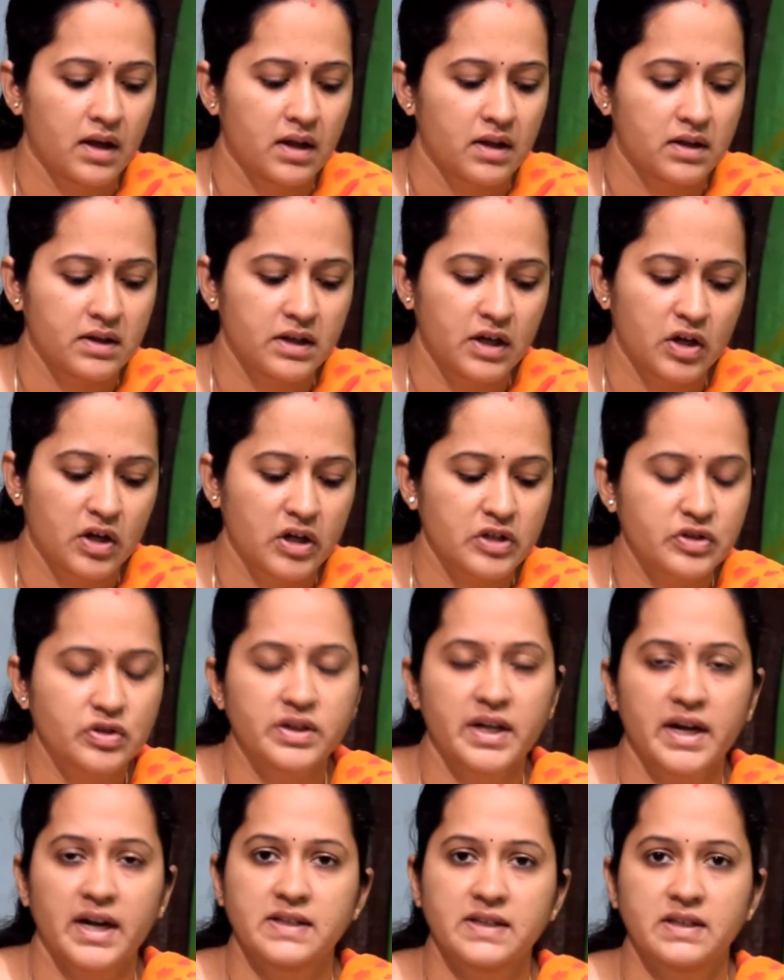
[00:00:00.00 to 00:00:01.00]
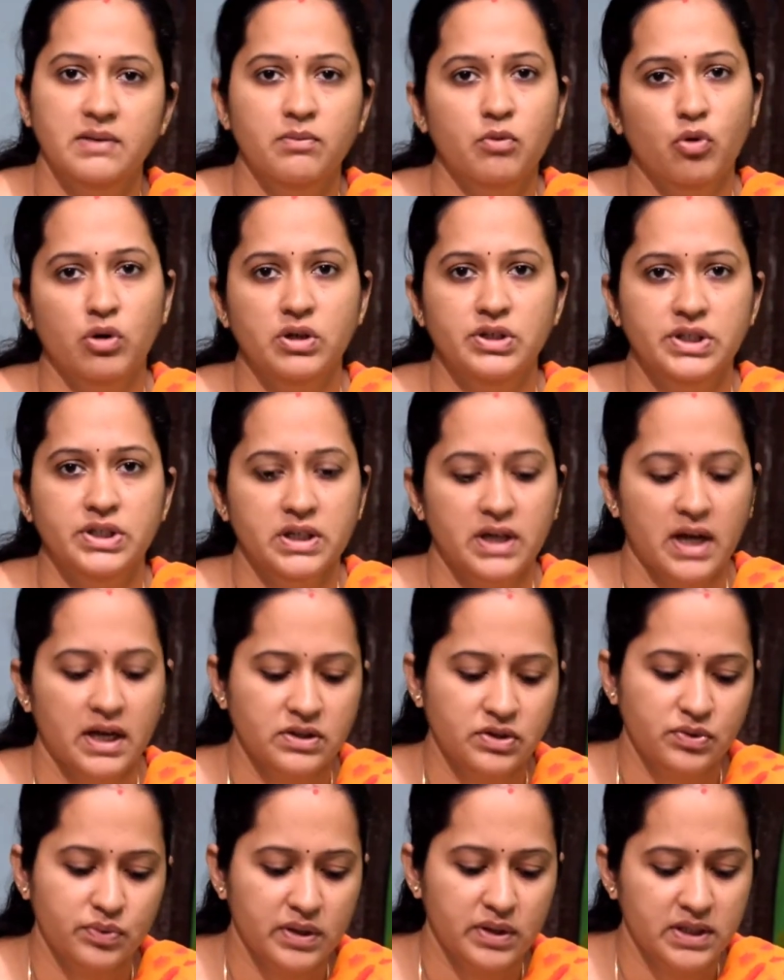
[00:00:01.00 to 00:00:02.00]
Here also there are some questions
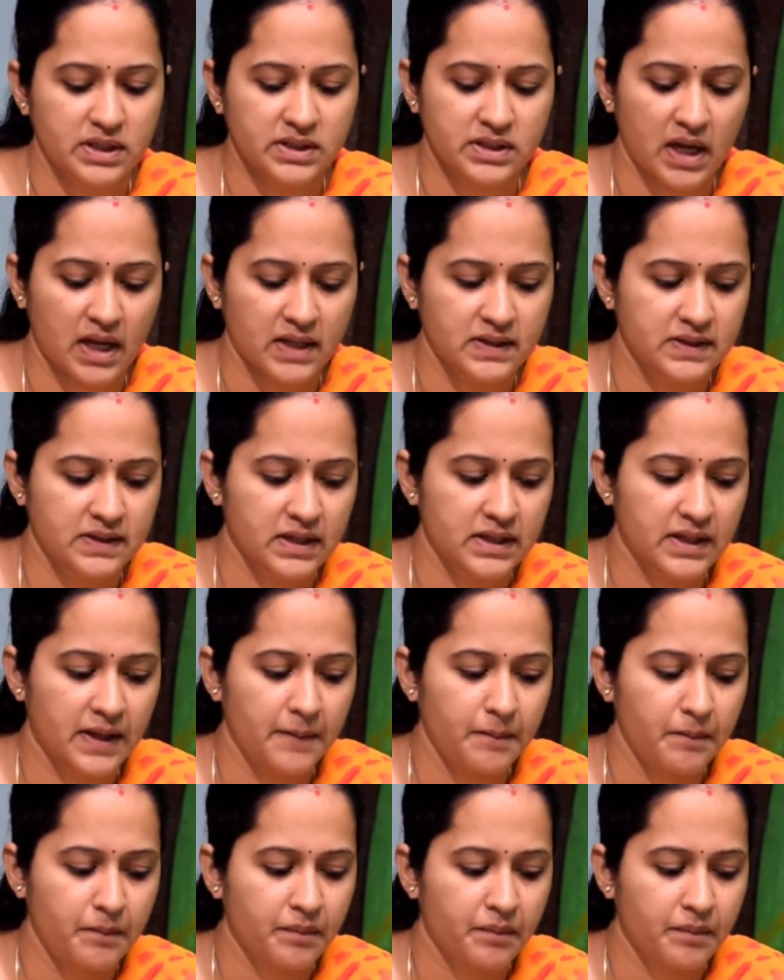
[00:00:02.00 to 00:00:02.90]
asked. We'll just answer them.